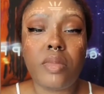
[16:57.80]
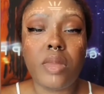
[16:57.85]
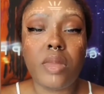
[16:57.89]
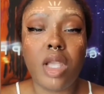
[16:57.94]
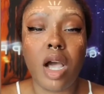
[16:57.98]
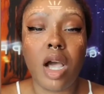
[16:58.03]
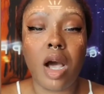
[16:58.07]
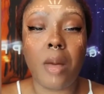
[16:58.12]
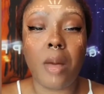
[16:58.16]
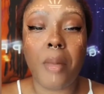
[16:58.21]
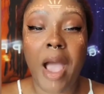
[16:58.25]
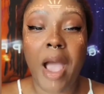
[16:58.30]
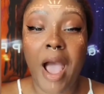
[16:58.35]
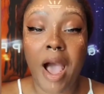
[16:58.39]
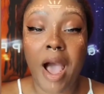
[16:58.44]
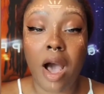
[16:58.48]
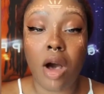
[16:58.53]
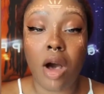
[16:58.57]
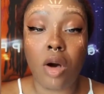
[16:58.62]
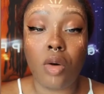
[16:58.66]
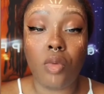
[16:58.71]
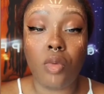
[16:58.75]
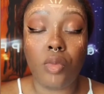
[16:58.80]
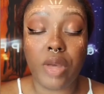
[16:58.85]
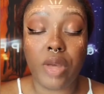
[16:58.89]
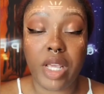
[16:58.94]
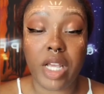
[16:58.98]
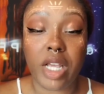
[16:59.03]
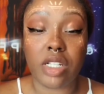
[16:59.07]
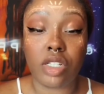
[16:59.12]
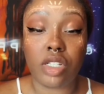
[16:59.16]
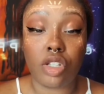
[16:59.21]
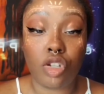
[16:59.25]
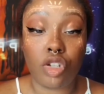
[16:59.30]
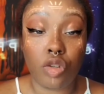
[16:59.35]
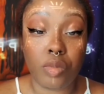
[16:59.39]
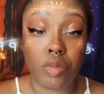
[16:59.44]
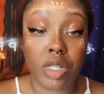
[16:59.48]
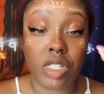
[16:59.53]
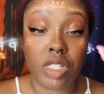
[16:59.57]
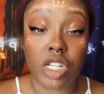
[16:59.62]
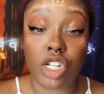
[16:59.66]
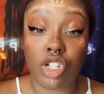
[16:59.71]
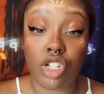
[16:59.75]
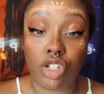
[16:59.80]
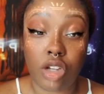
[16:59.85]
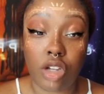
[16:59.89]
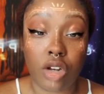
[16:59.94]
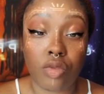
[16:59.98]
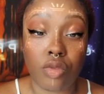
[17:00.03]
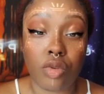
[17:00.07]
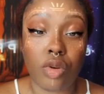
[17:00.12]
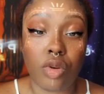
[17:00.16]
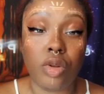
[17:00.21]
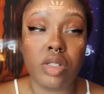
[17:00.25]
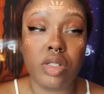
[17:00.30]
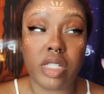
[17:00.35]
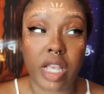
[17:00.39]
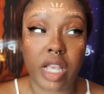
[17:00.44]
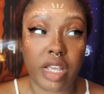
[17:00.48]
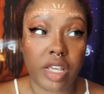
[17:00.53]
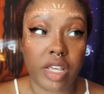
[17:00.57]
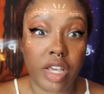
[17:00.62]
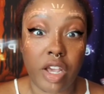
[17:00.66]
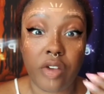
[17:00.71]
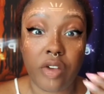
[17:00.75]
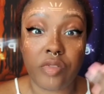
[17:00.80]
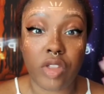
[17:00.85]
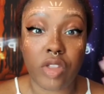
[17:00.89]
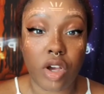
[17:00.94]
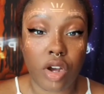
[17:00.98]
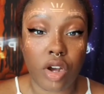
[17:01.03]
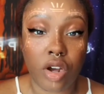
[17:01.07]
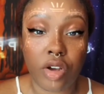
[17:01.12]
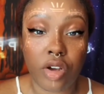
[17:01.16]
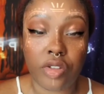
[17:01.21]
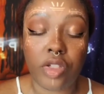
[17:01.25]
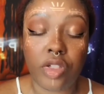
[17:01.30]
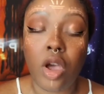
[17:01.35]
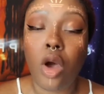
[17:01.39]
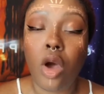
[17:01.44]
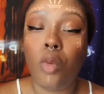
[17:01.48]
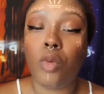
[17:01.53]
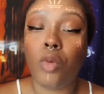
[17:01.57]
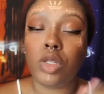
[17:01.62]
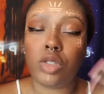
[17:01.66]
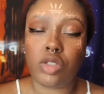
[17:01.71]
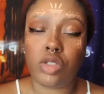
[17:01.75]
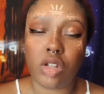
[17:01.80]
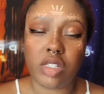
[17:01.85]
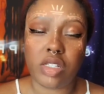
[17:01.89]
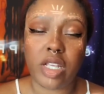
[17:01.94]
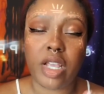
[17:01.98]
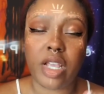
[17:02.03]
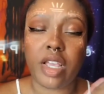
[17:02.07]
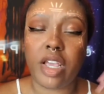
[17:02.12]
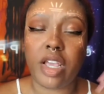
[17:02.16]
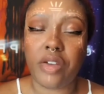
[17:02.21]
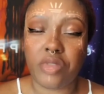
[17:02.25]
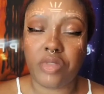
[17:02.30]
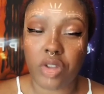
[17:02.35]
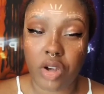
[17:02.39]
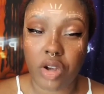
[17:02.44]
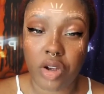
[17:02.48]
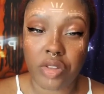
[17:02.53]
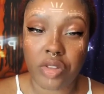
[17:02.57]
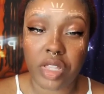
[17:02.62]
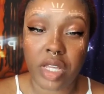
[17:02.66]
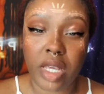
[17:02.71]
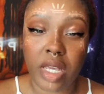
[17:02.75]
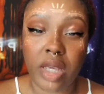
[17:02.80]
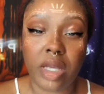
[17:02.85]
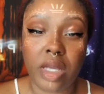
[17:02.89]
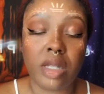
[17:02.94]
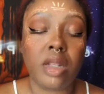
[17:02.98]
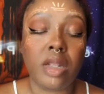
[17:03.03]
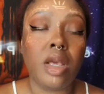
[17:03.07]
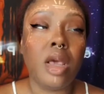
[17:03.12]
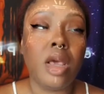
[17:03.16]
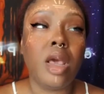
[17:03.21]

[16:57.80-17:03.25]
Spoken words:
how we as humans in general take care of the earth. Once you start taking care of the earth again,